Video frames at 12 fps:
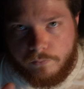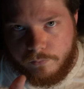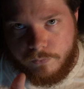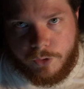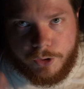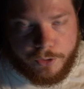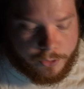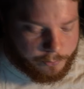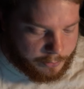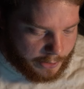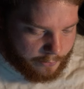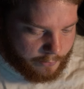just to
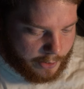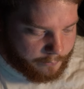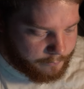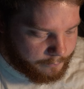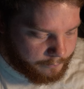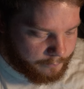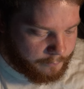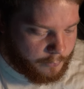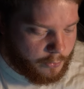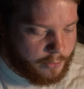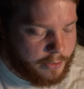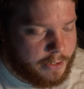play around.
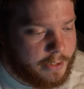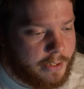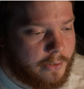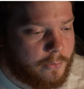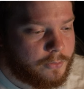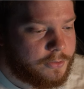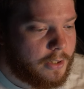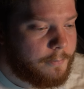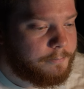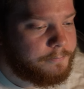You can hit equal sum.